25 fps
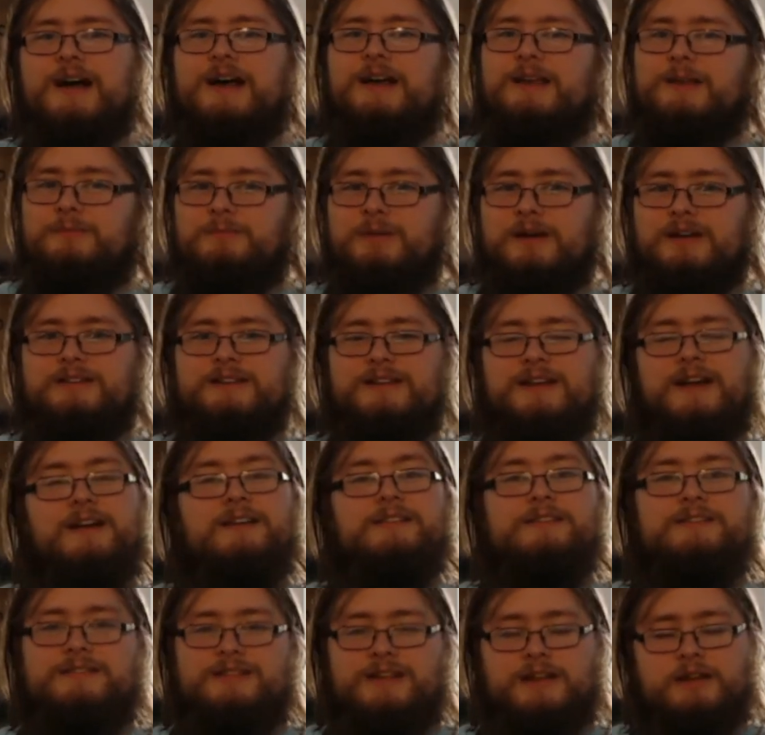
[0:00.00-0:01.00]
You pick the
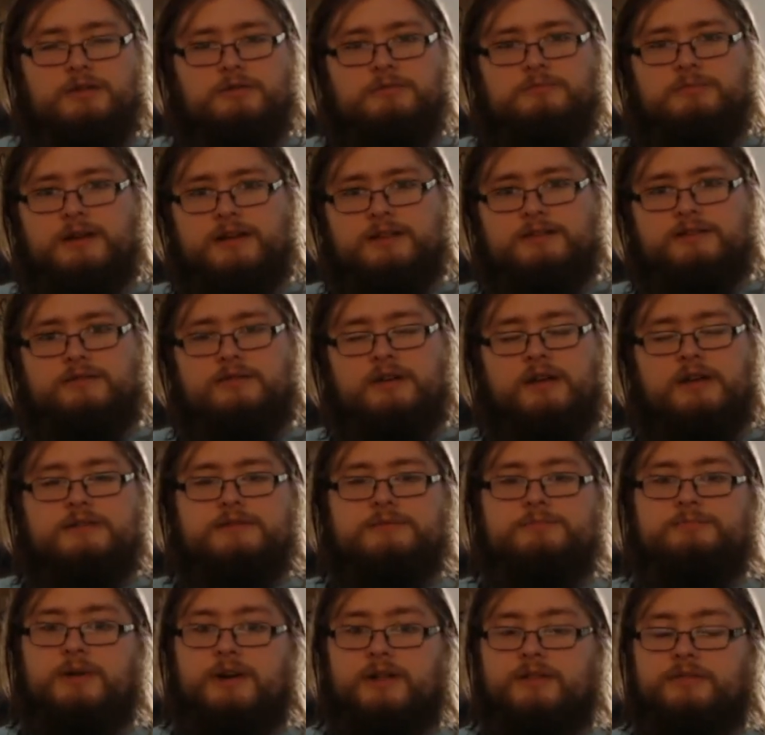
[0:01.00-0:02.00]
character, then you pick the race.
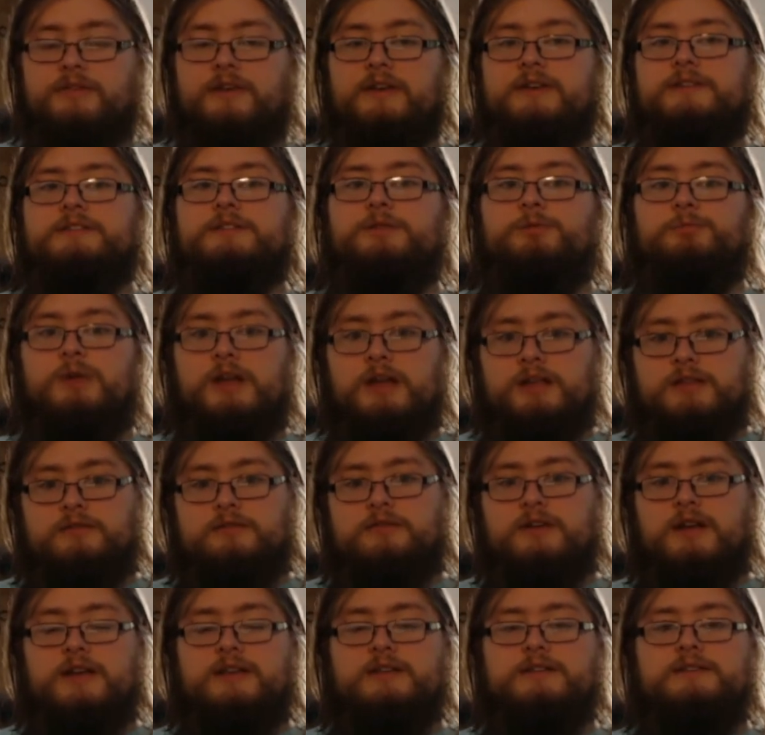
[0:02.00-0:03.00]
But in this, you pick the
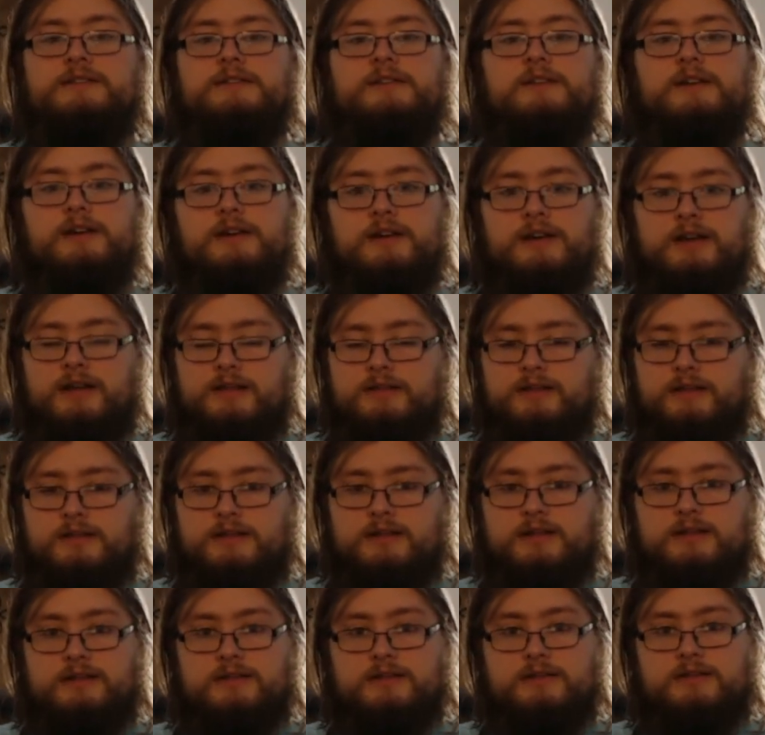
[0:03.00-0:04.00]
race, and
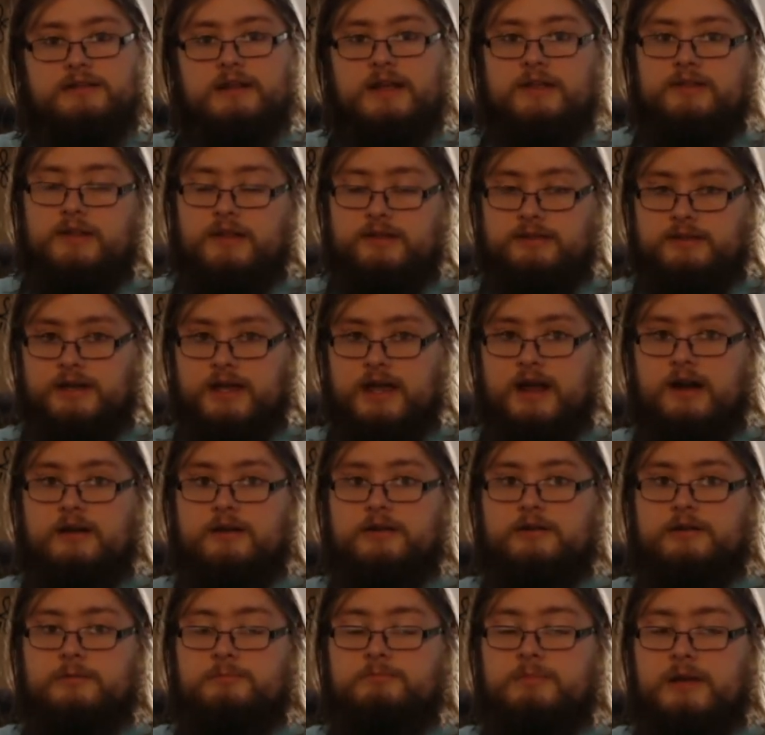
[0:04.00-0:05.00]
then the
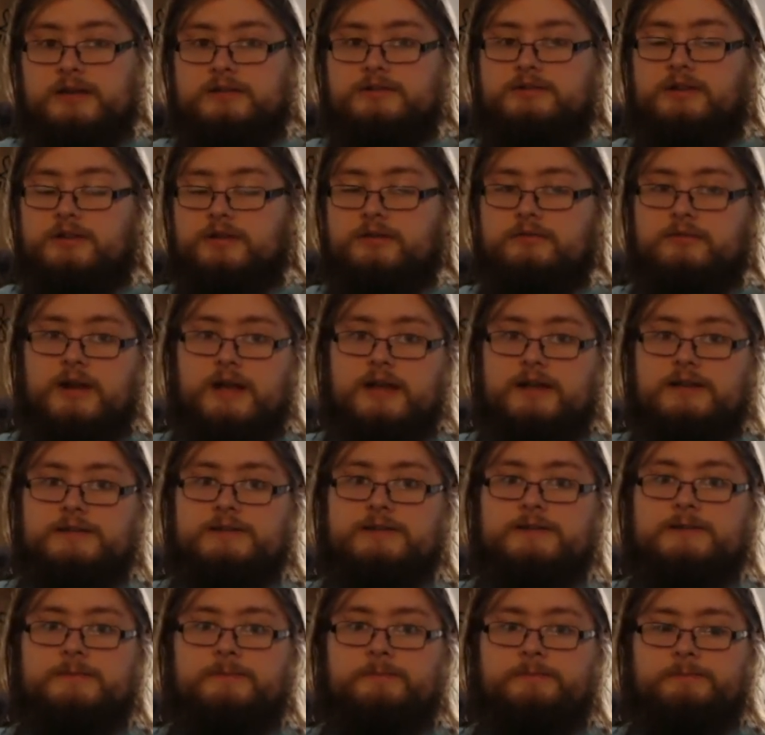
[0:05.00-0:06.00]
character based on the
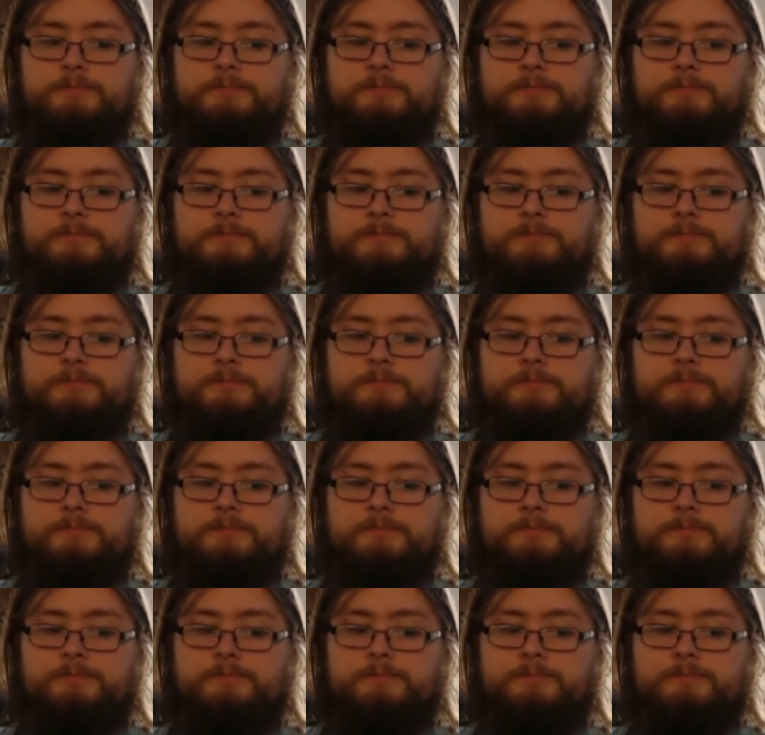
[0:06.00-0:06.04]
race.